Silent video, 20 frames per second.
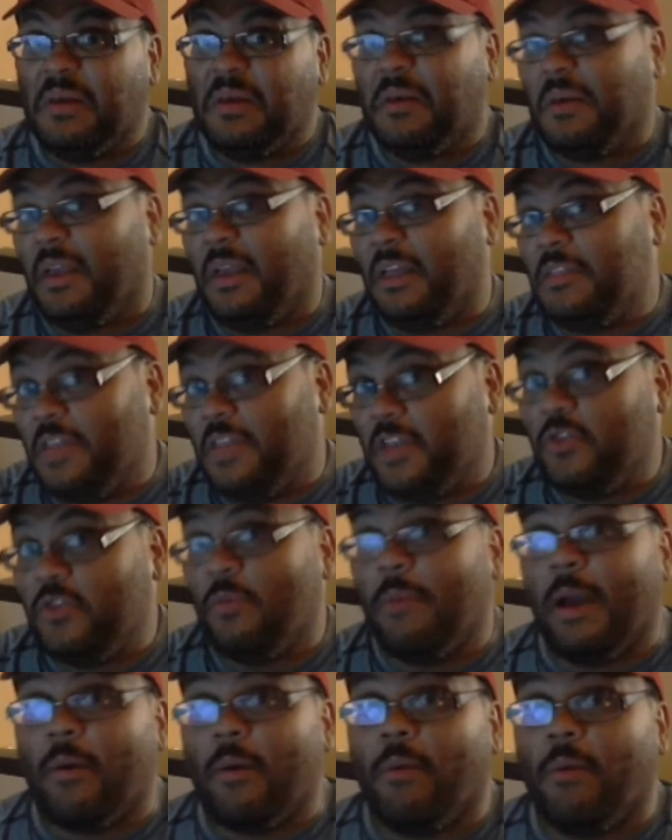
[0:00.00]
And then you
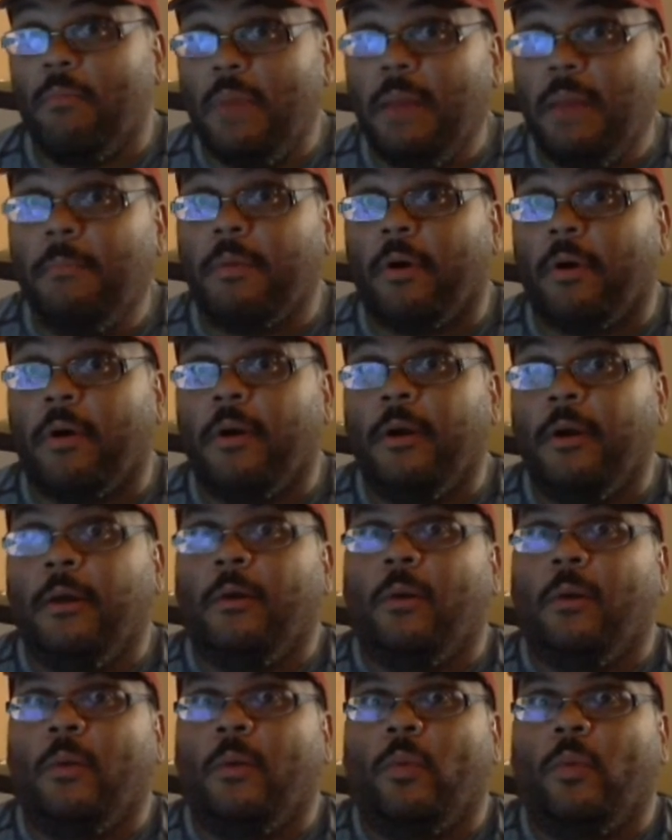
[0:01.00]
might remember,
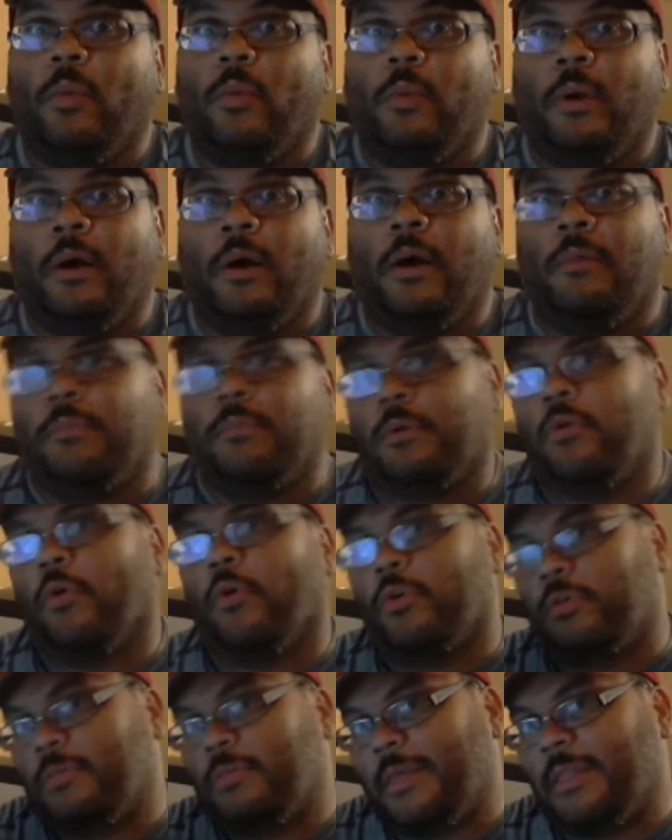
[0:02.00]
of
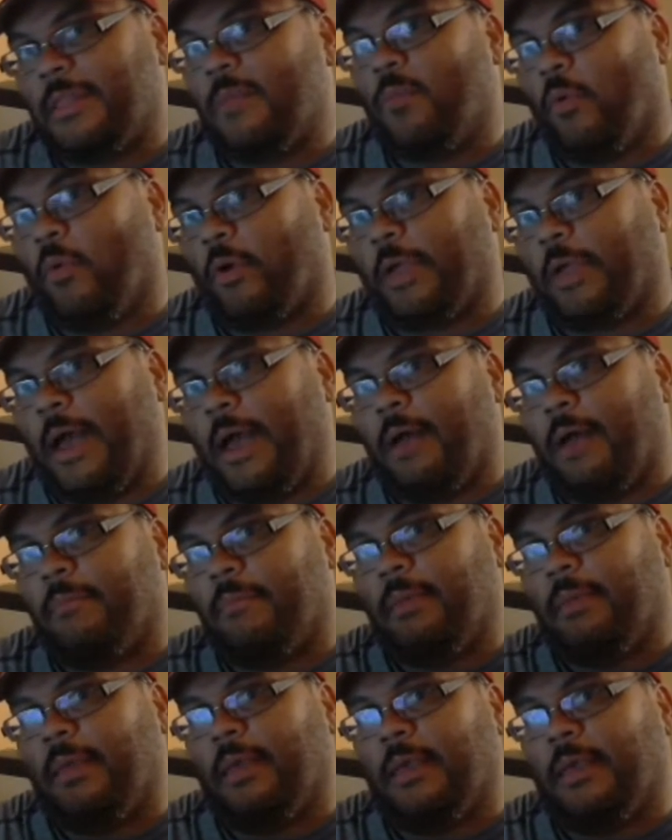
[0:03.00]
course, that didn't work out,
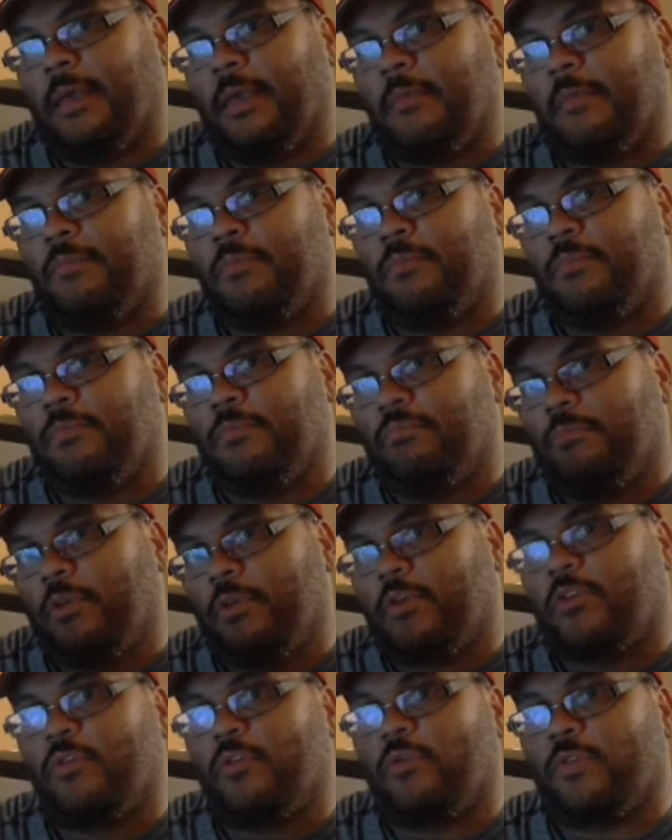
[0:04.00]
and the
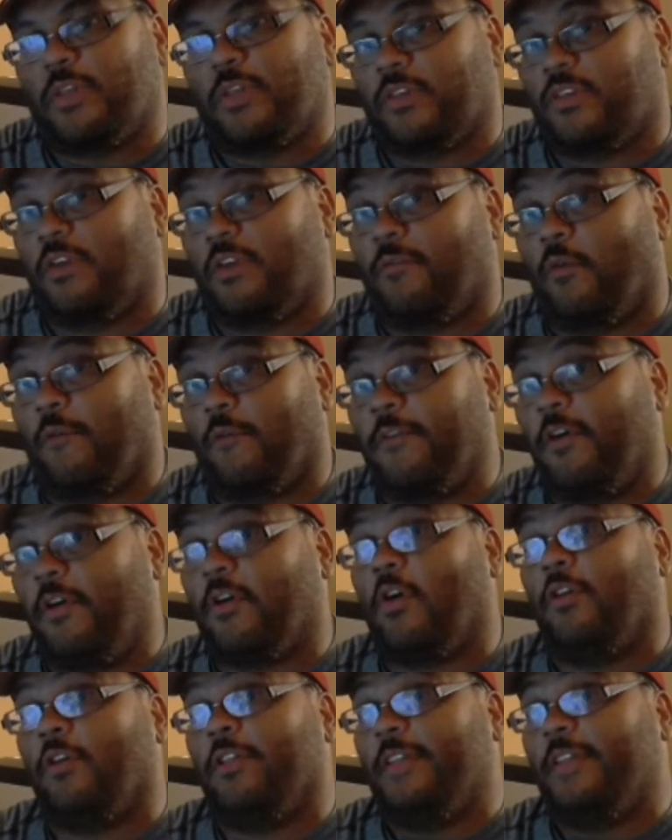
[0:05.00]
Sooners had to settle for a field
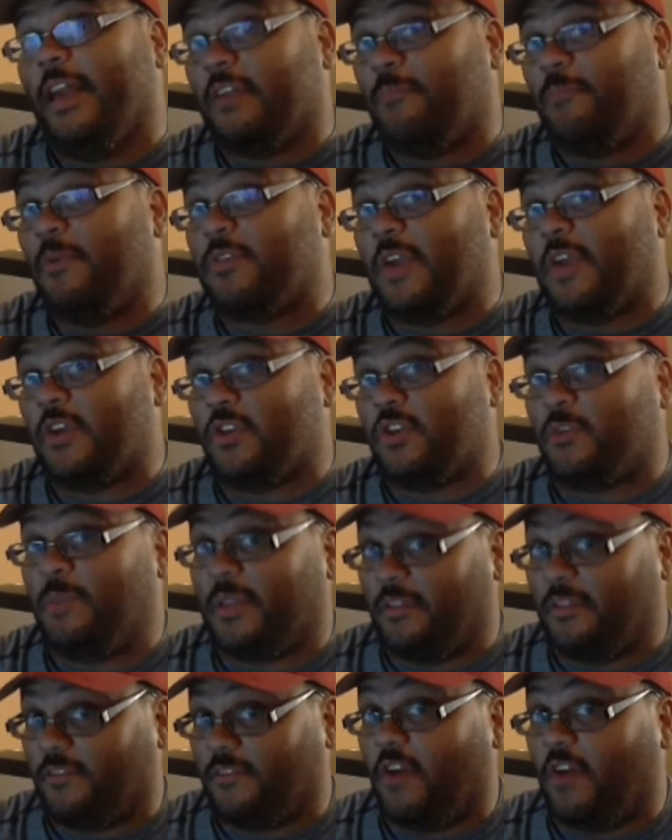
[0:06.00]
goal. The next possession,
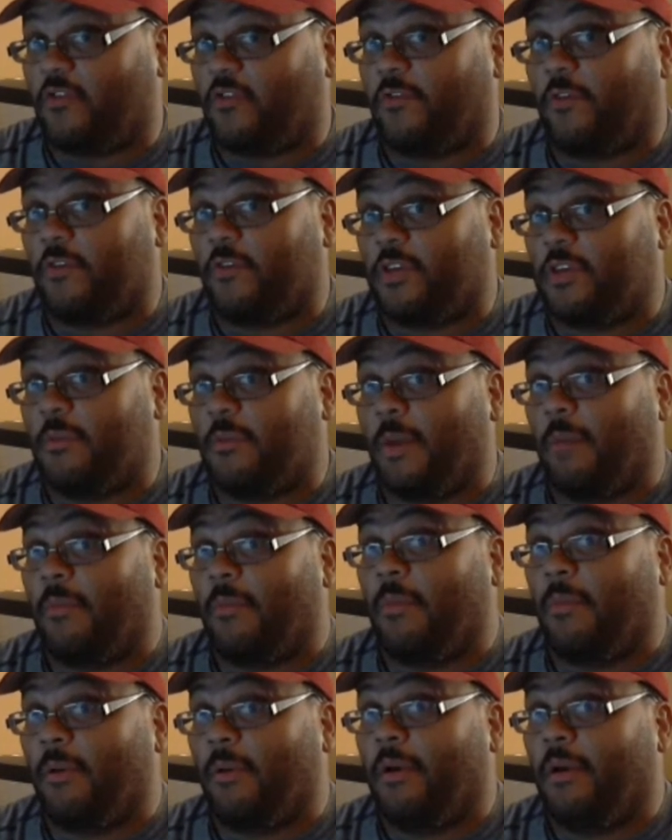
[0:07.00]
speaking of controversy, you might
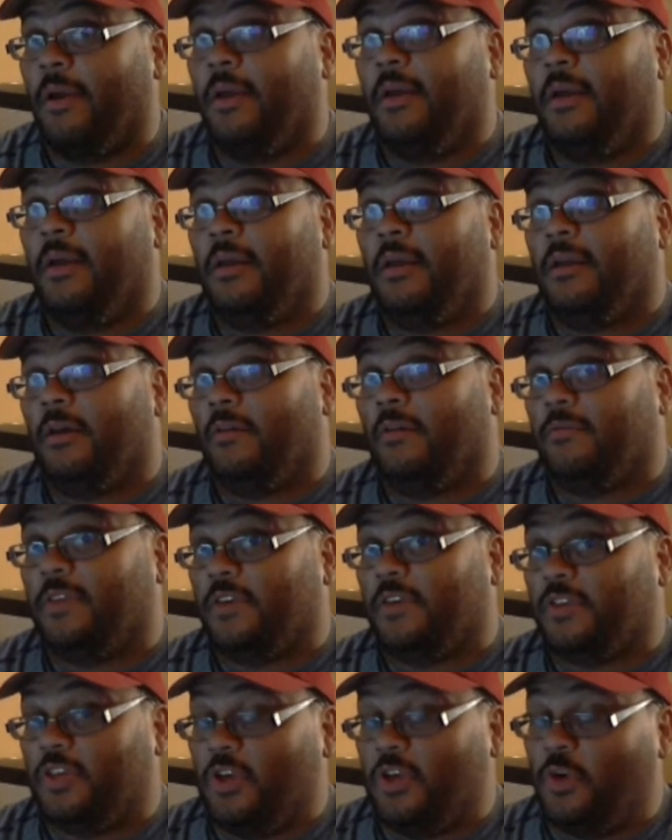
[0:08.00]
remember, you know,
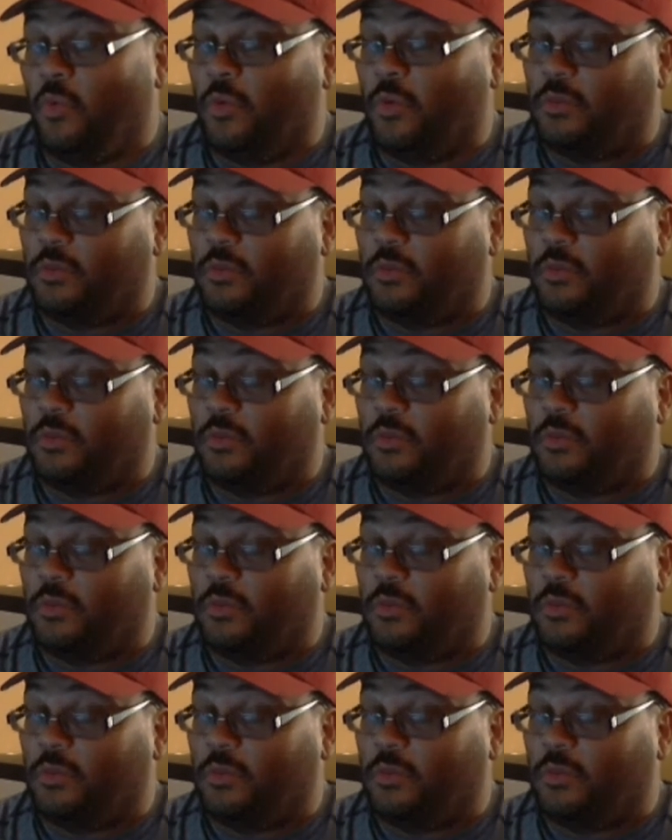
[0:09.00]
TCU with